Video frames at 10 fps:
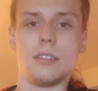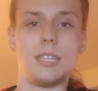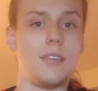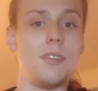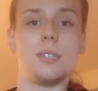
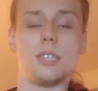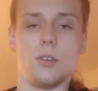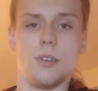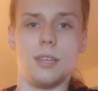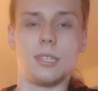TV
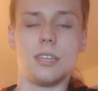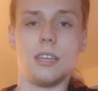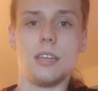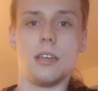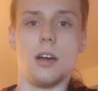series,
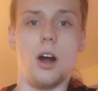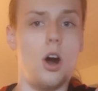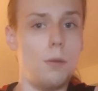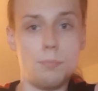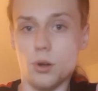
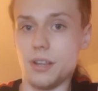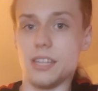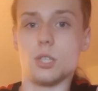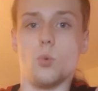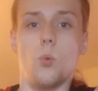all put
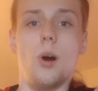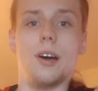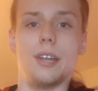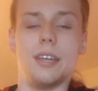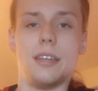into
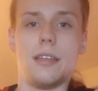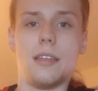one,